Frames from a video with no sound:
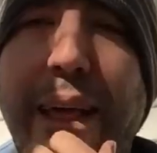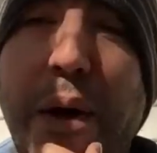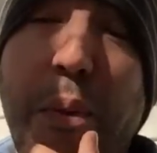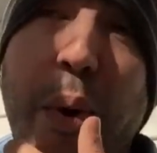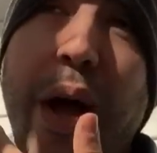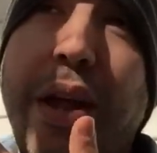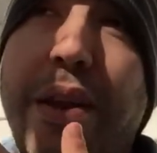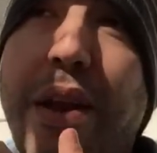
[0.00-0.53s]

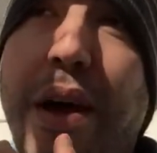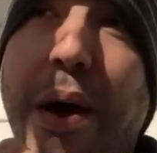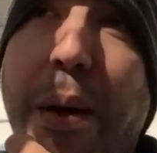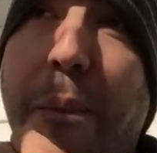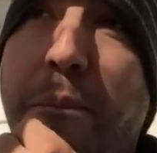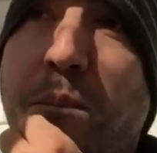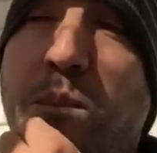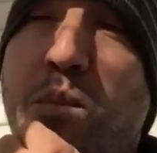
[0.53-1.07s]
when
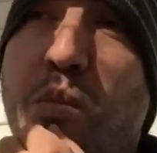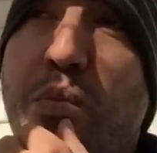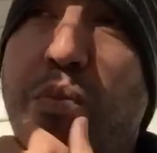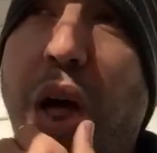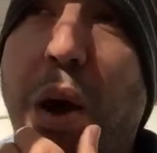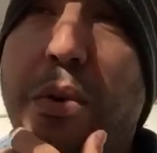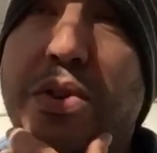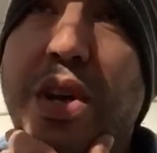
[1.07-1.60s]

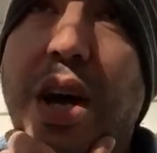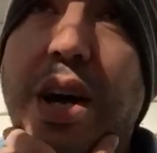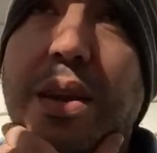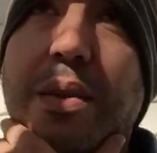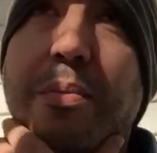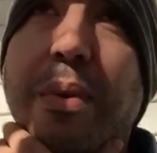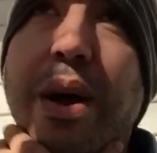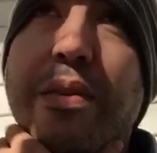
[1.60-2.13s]
I was
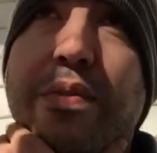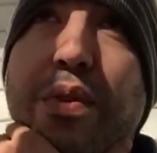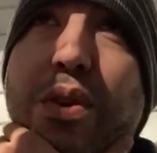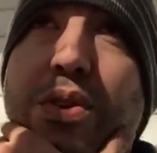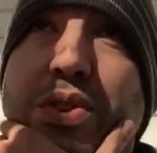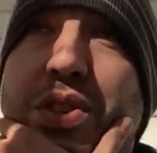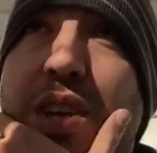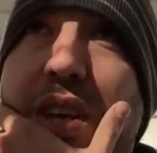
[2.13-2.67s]
on my
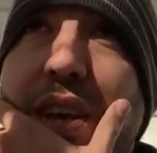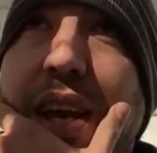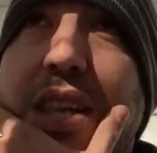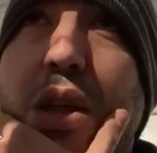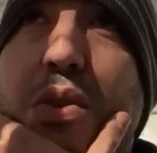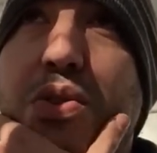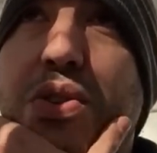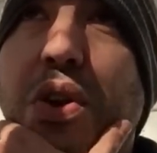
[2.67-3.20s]
first
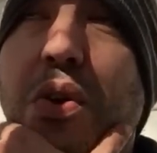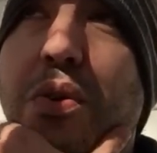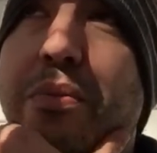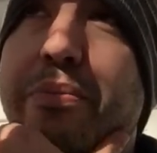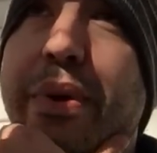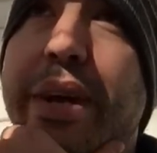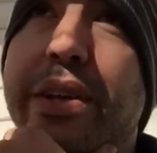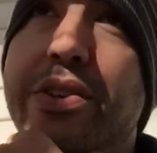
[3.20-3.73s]

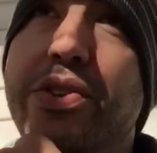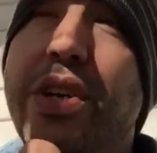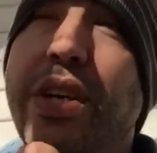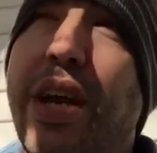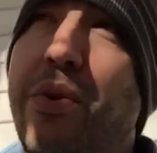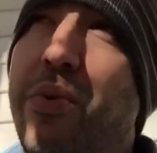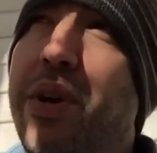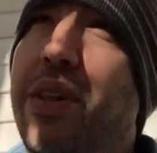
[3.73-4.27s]
Yellowstone binge,
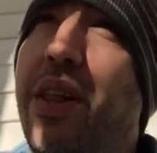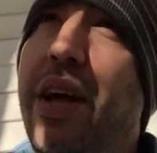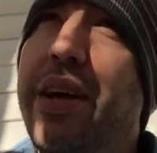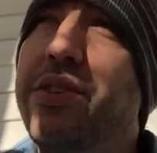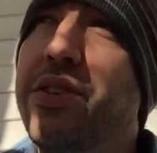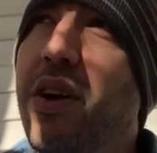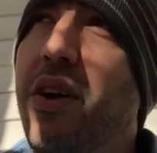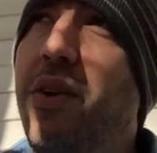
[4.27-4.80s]
and I
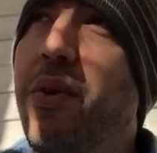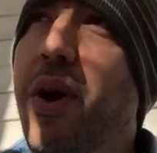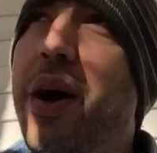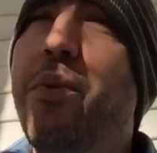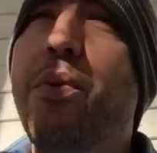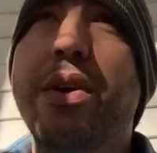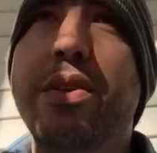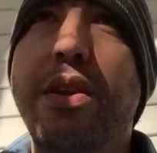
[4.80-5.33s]
realized, oh,
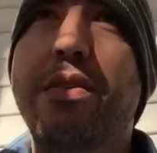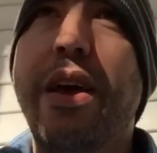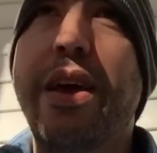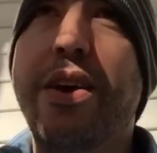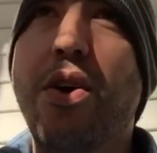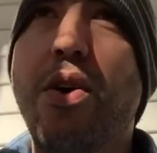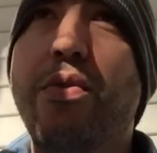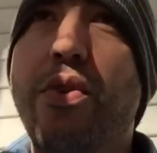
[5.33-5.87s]
I want to
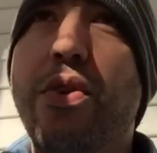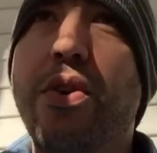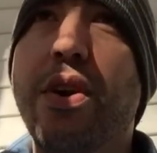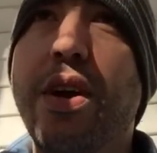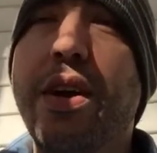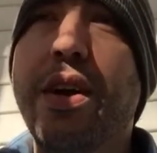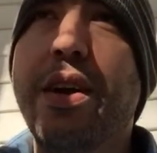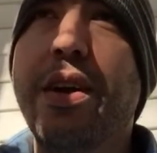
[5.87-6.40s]
take over
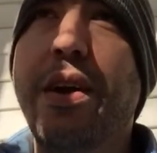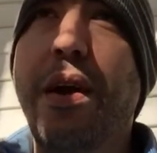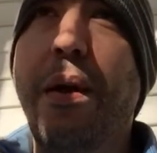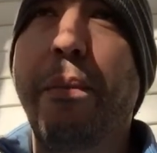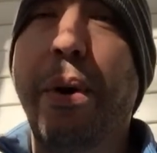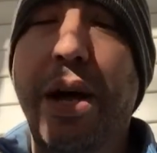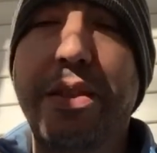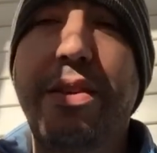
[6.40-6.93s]

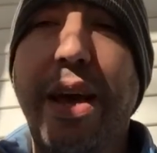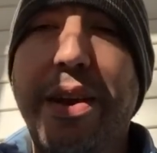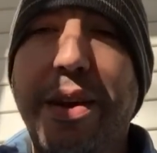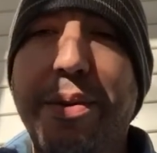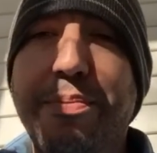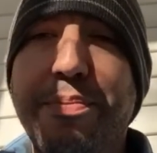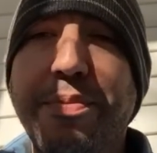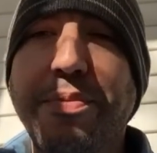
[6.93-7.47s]

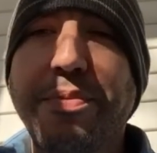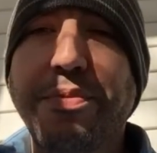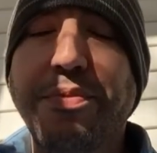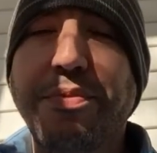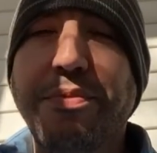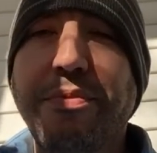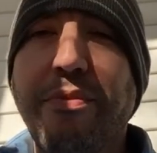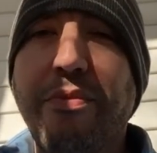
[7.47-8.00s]
Montana
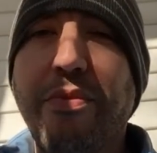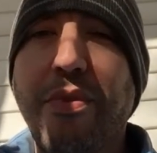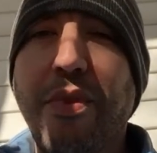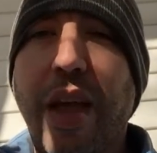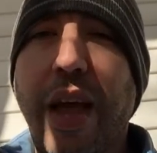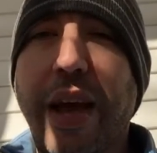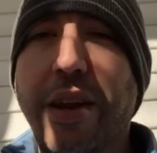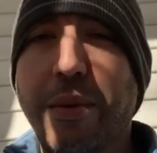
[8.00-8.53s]

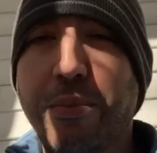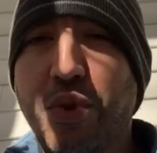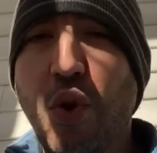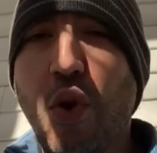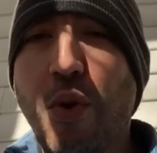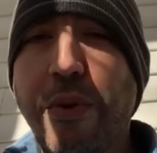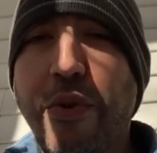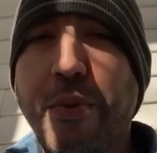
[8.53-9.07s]
and
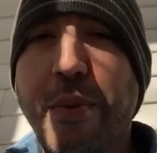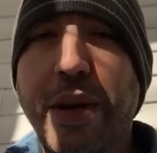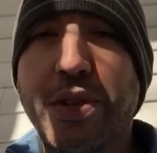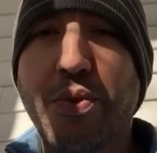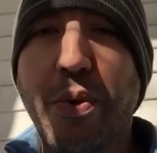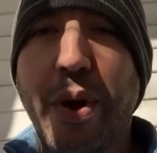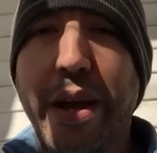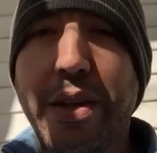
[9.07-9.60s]
absorb
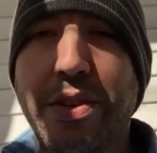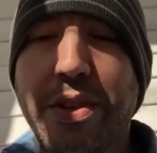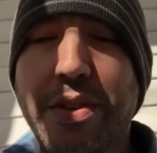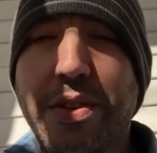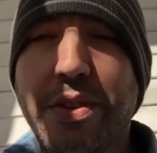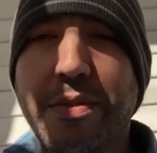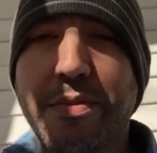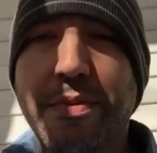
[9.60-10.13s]
everybody's
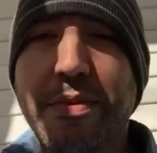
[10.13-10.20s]
ranches